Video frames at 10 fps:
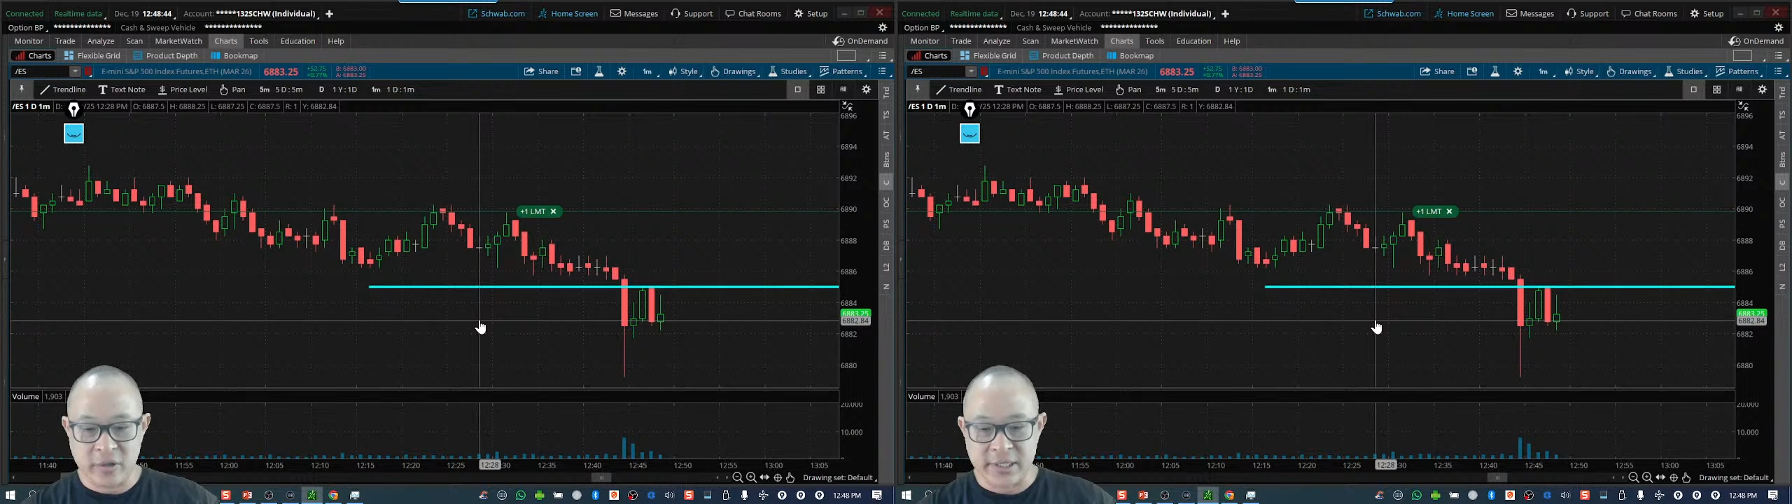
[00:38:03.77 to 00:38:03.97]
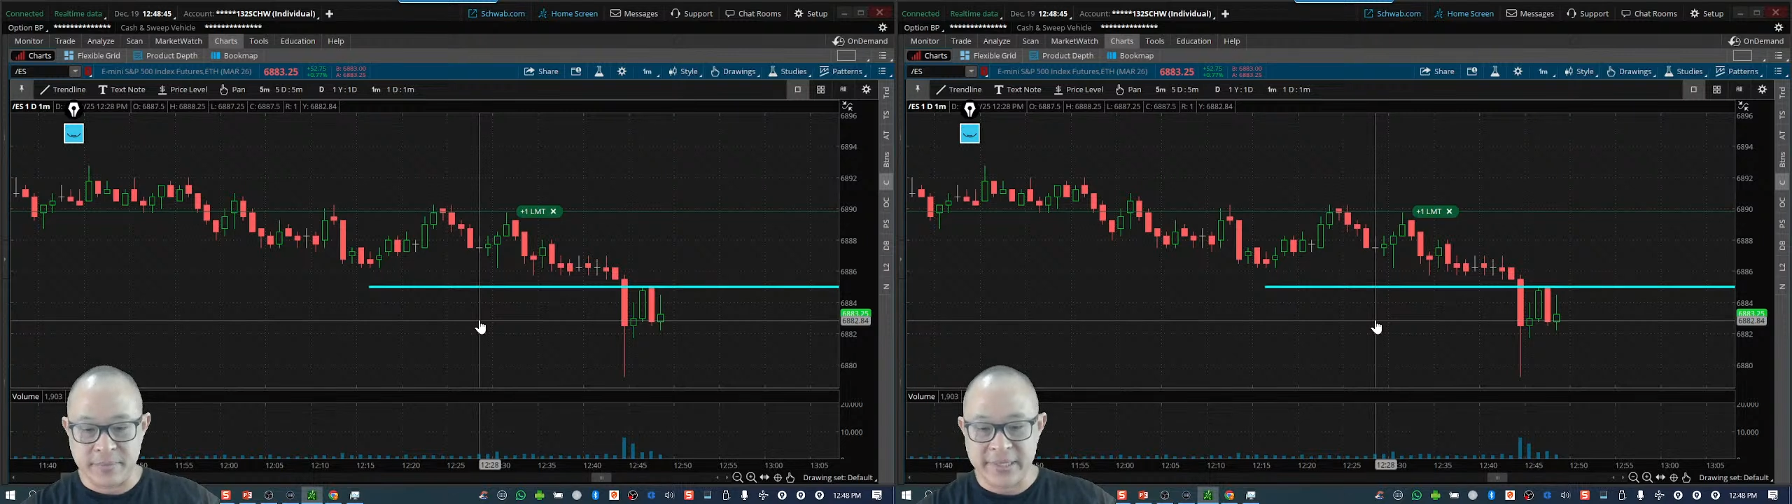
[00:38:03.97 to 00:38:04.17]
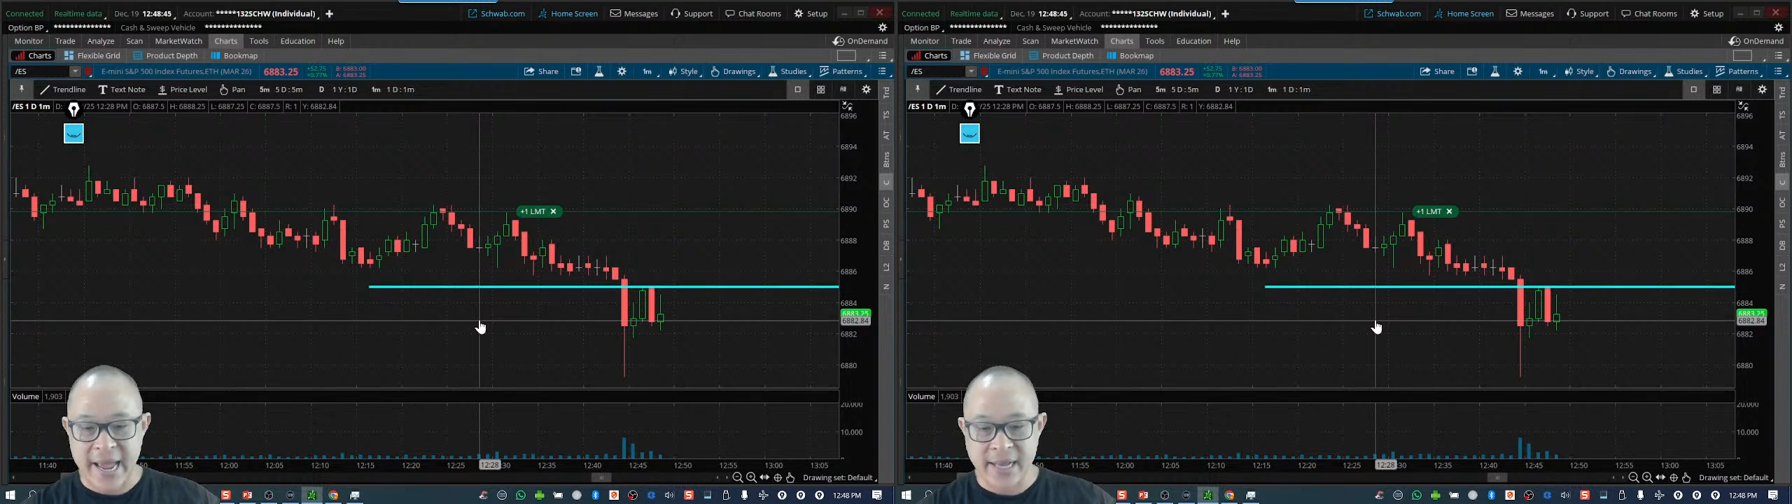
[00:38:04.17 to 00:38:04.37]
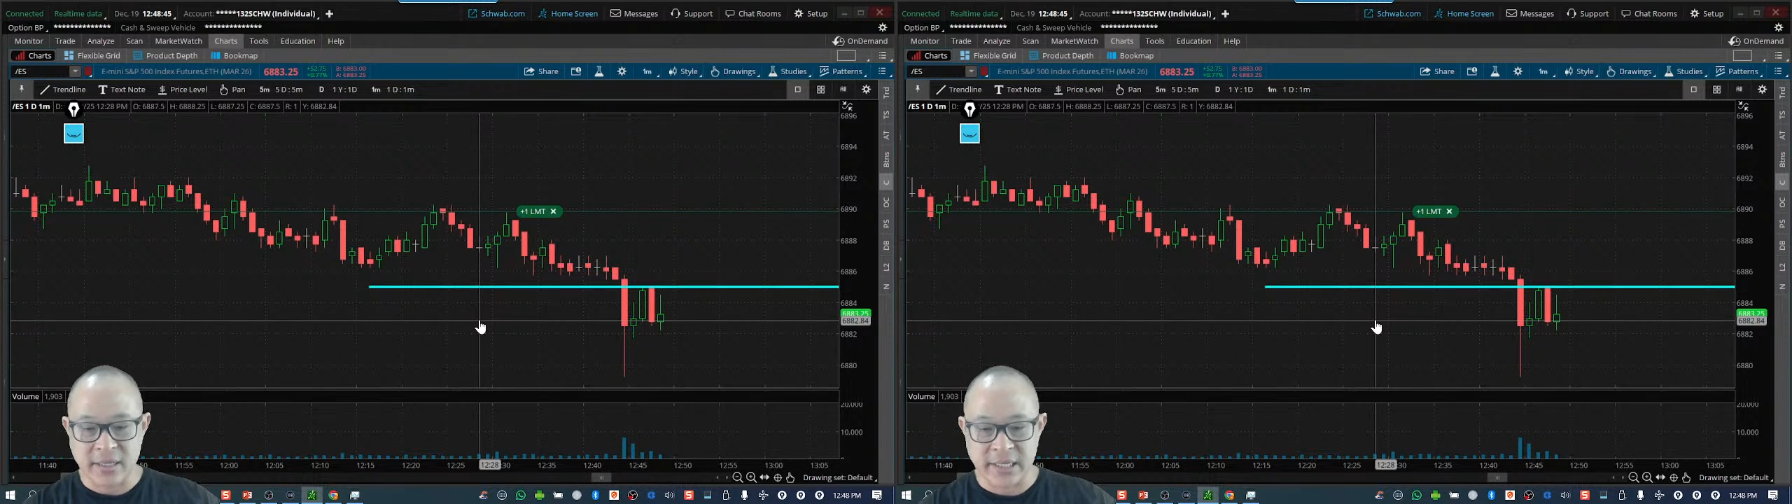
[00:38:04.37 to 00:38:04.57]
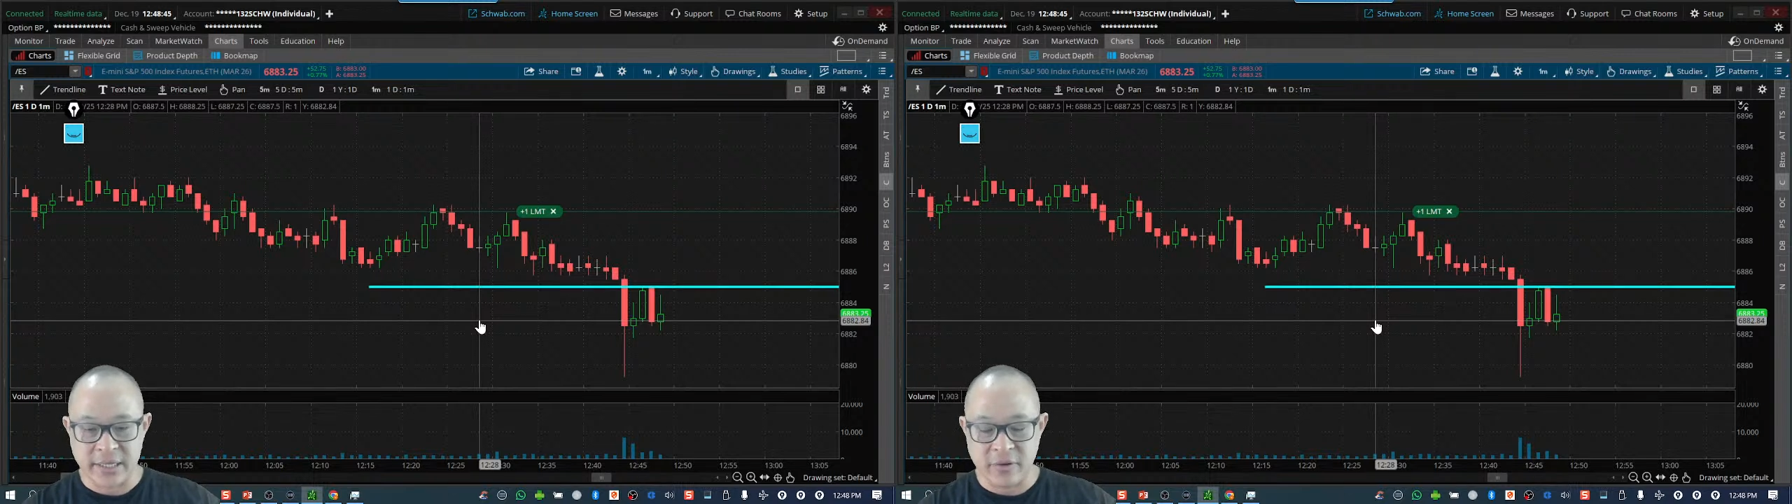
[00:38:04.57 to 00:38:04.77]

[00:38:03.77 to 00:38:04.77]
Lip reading: some tackling,